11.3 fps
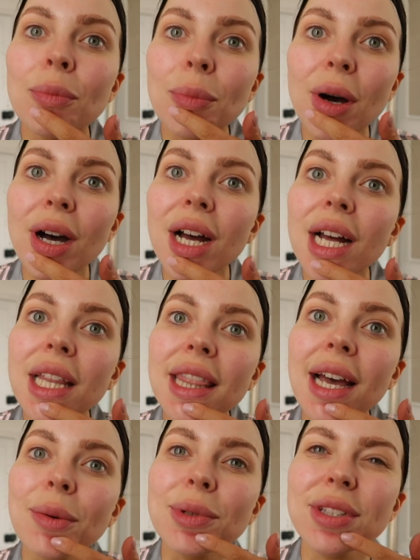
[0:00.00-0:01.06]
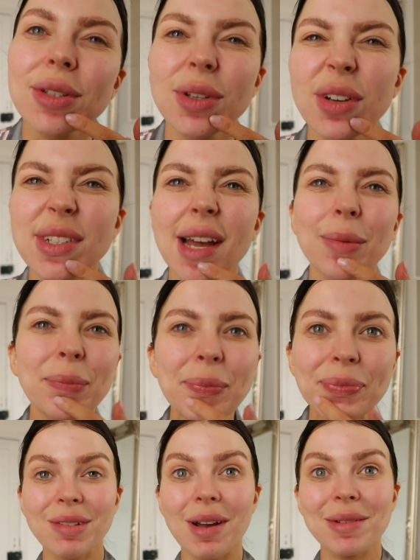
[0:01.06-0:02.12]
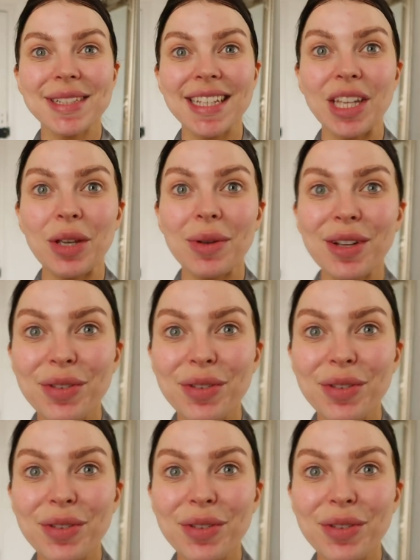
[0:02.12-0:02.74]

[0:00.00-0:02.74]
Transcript: but that will soon go down. So I will see you in a